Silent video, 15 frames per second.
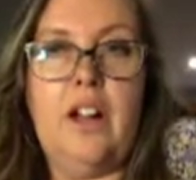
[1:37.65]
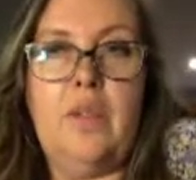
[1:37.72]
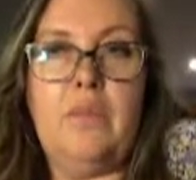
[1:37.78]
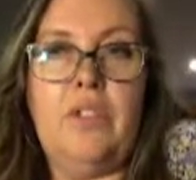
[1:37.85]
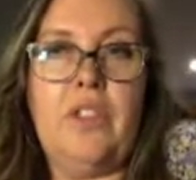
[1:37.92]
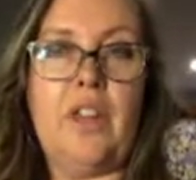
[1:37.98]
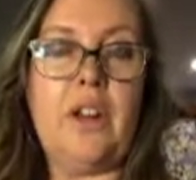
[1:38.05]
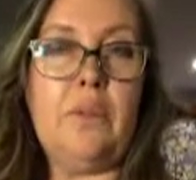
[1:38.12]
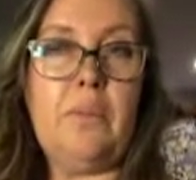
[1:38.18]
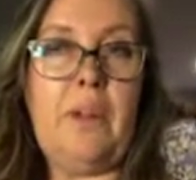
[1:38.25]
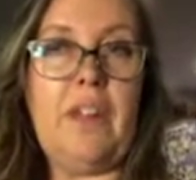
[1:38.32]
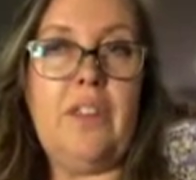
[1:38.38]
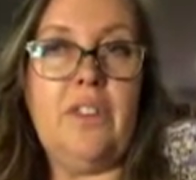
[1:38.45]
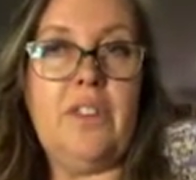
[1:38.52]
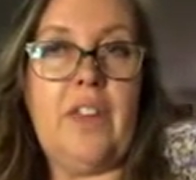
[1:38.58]

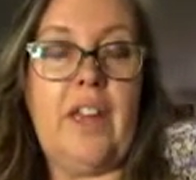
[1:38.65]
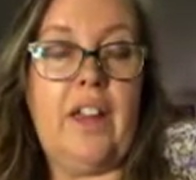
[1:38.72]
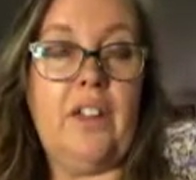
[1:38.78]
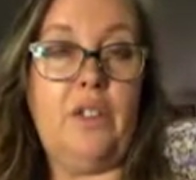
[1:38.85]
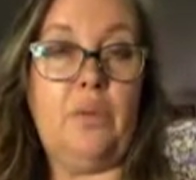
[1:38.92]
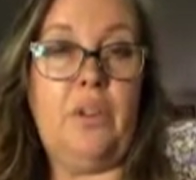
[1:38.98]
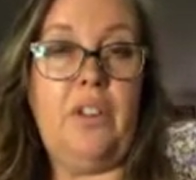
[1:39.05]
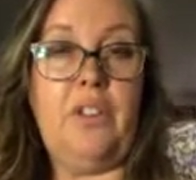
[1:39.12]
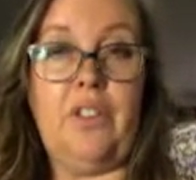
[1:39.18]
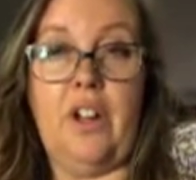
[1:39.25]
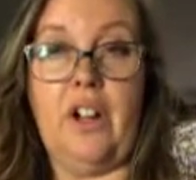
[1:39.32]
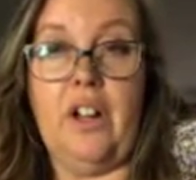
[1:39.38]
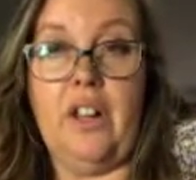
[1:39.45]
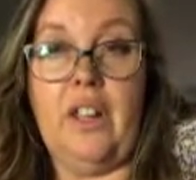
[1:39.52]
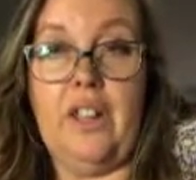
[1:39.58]
Sediments, as we
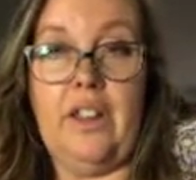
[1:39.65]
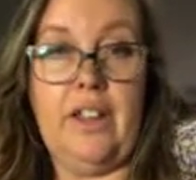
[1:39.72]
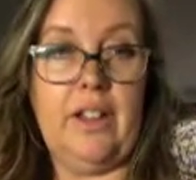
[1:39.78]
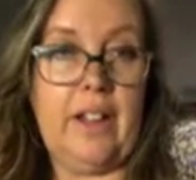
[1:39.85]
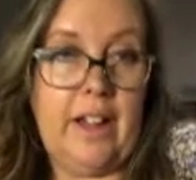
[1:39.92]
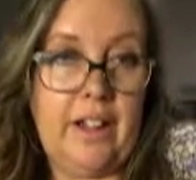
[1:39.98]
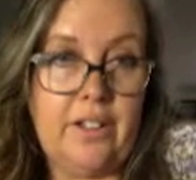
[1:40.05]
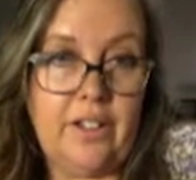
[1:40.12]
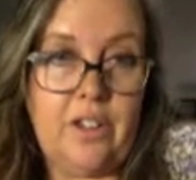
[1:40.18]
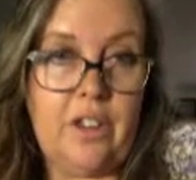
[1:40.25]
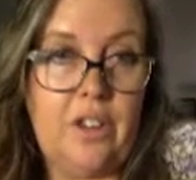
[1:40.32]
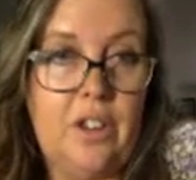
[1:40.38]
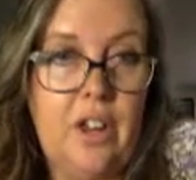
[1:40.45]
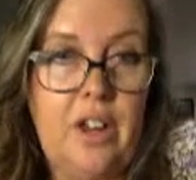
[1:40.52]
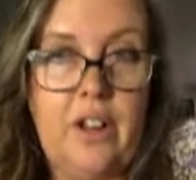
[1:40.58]
saw in the
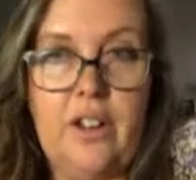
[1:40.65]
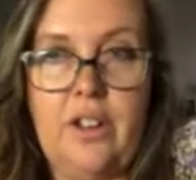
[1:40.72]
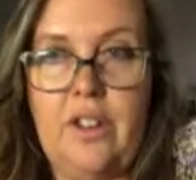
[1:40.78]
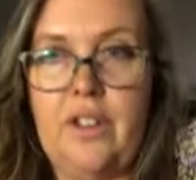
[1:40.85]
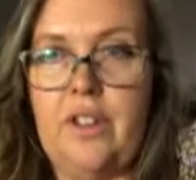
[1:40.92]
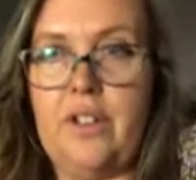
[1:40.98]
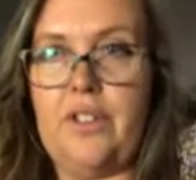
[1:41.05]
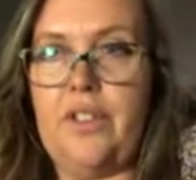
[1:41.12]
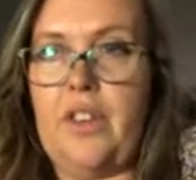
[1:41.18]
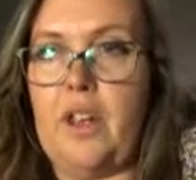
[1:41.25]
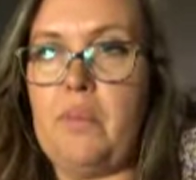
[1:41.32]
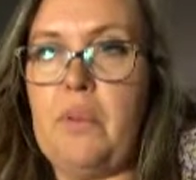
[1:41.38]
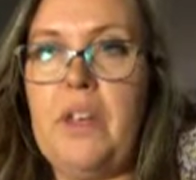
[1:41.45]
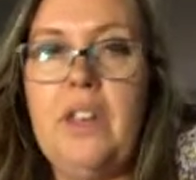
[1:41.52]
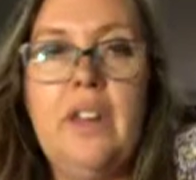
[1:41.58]
last little
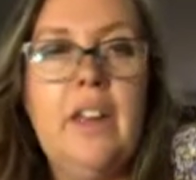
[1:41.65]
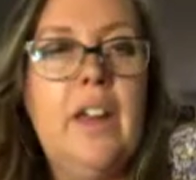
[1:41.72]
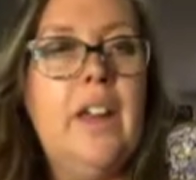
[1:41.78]
segment,